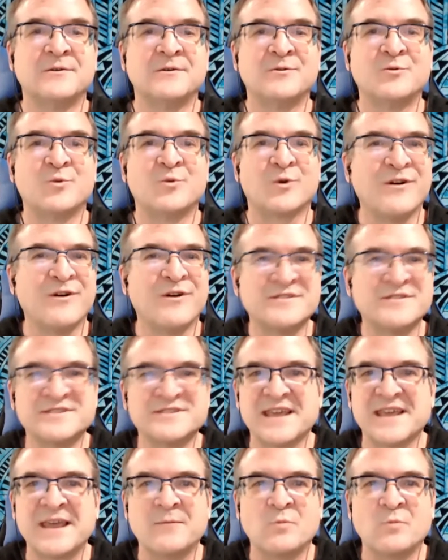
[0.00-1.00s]
we're all the
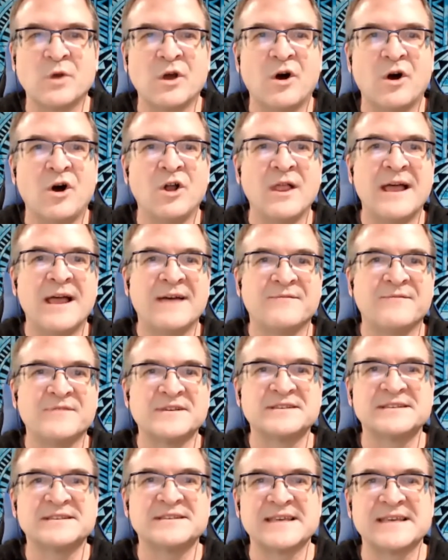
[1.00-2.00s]
same. We all have the
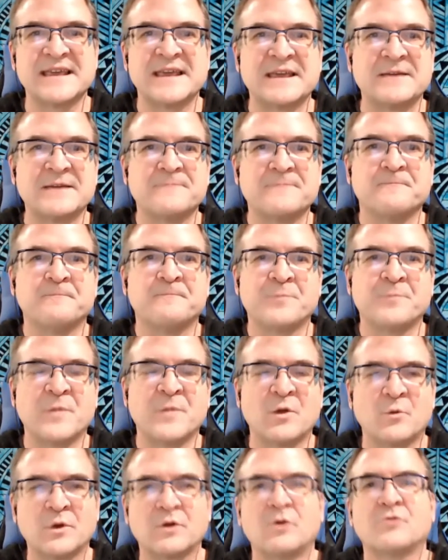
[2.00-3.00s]
same, you
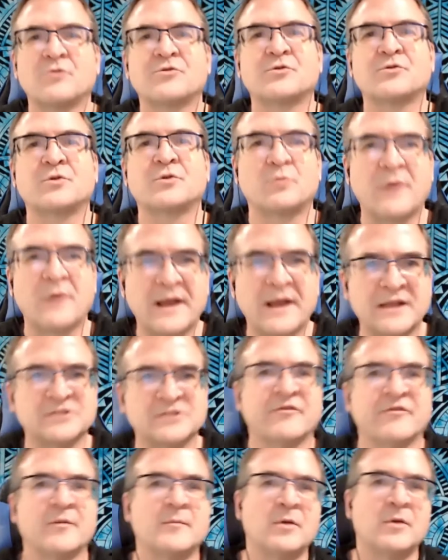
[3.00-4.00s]
know, we go through a range
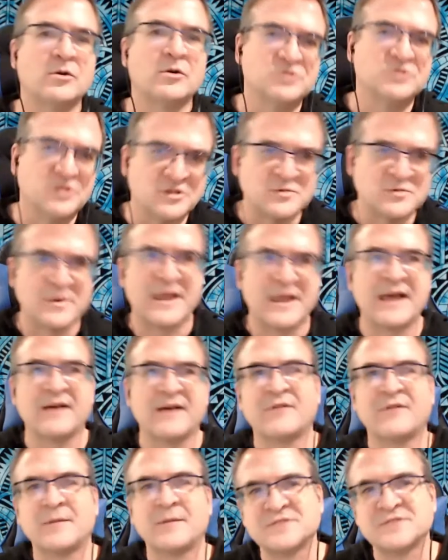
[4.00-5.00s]
of emotions. We
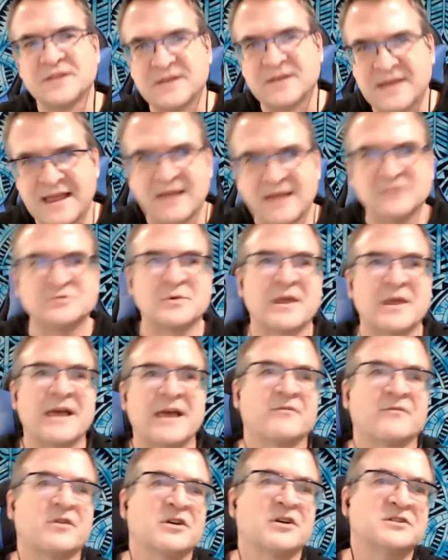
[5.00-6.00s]
have ups and downs. We
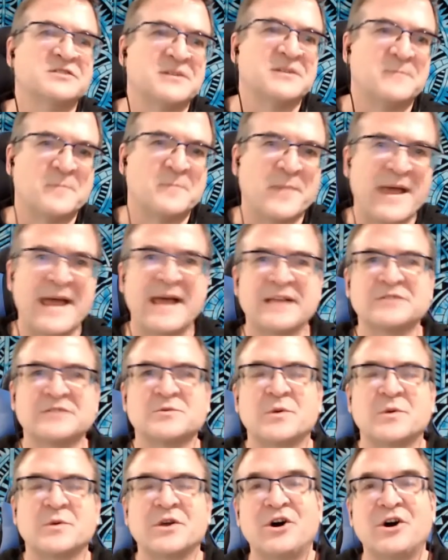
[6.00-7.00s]
have goods and
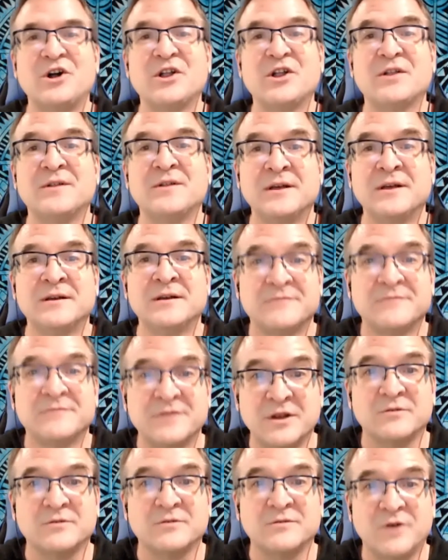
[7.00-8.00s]
bads. We all, you
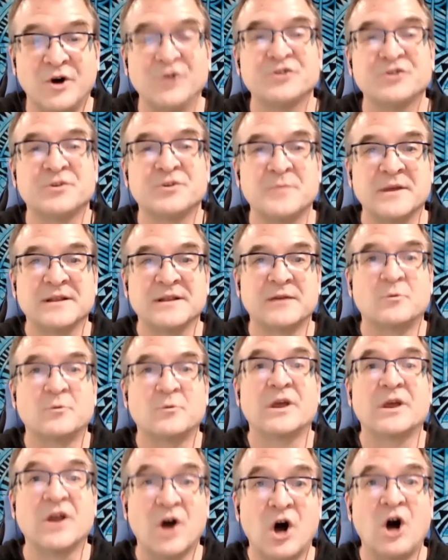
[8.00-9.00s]
know, ultimately
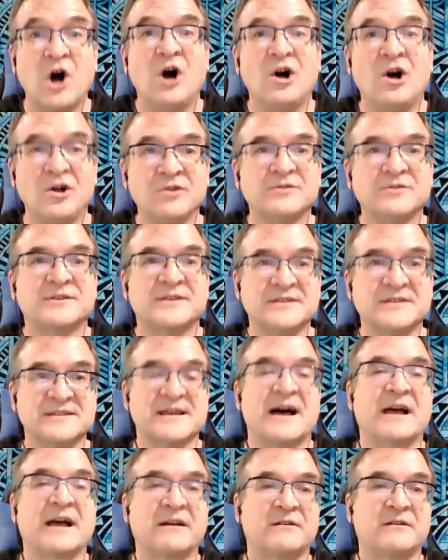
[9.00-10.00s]
we all
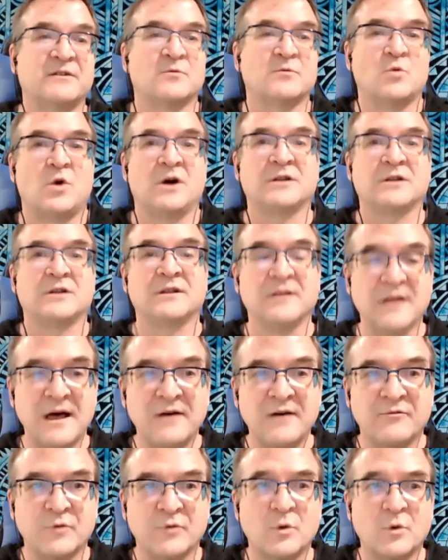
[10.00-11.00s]
desire and want
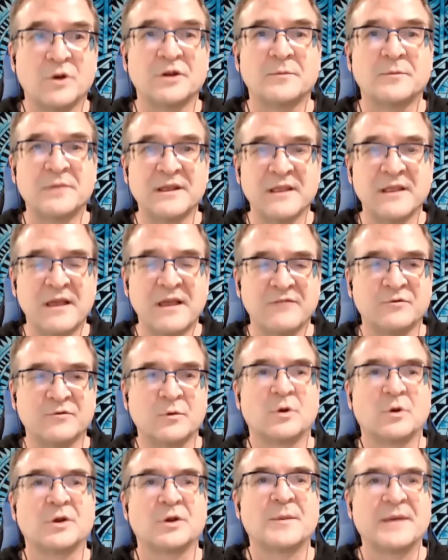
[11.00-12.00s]
love. We want to be loved. We
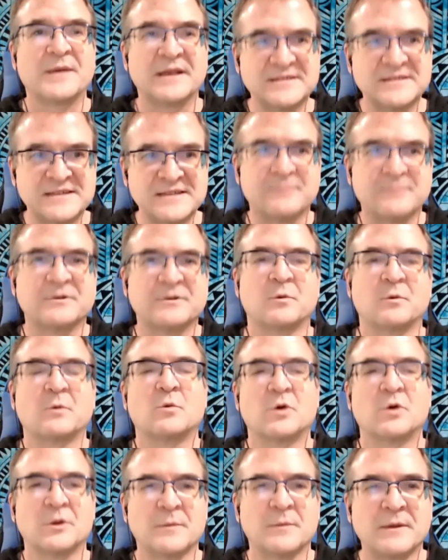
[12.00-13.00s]
want to be accepted. We
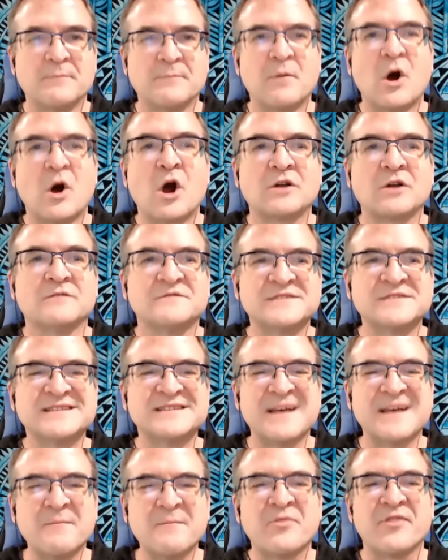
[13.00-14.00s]
want to be part of
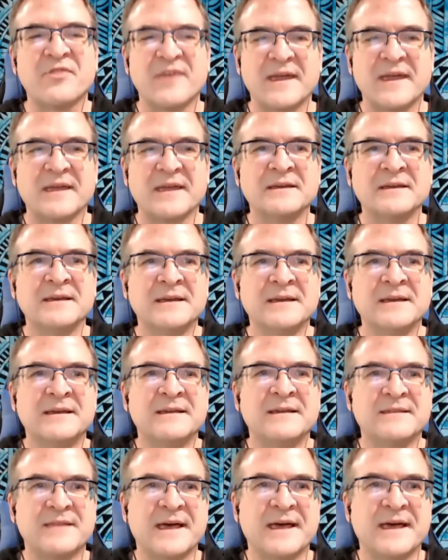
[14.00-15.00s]
something
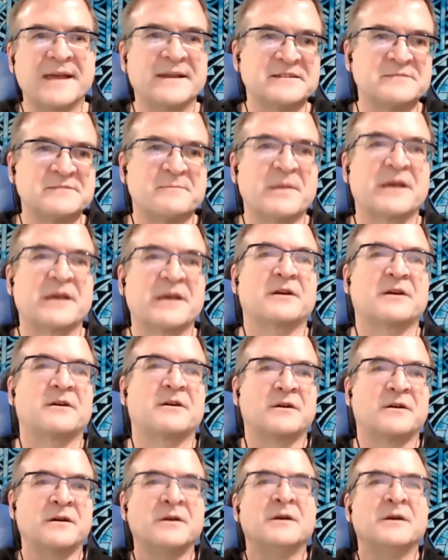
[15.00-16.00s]
that is
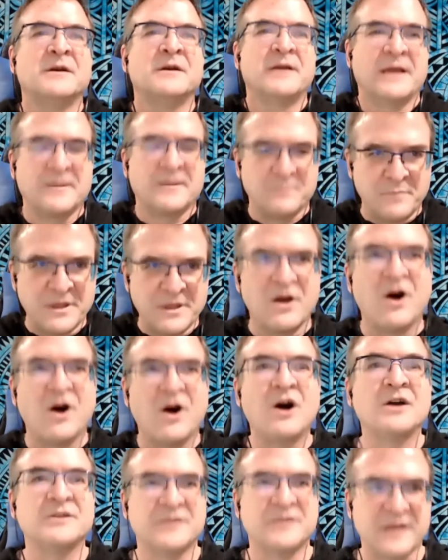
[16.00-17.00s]
bigger and
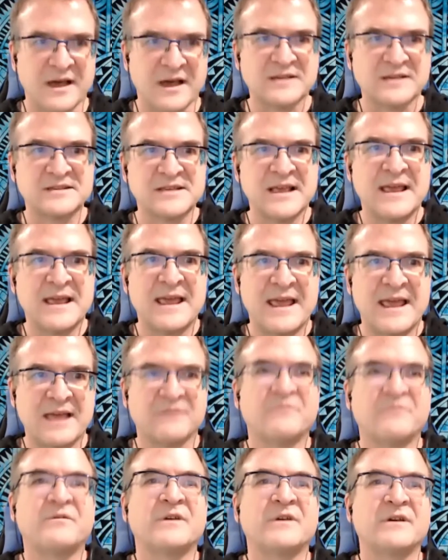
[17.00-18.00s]
beyond us
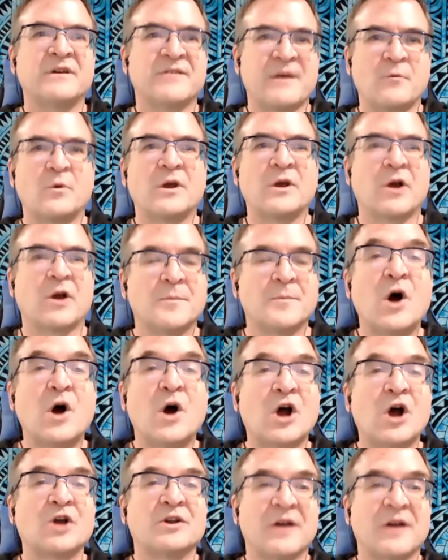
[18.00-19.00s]
and feel that we are
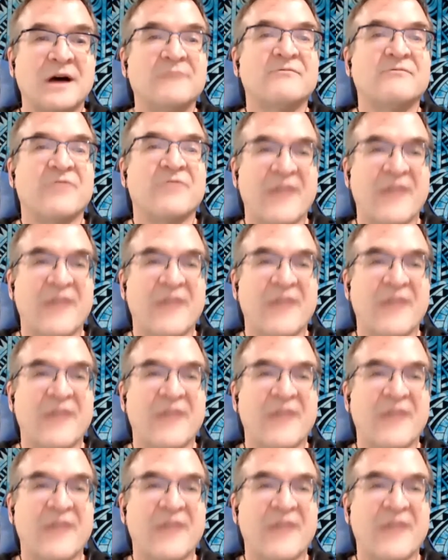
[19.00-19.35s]
part of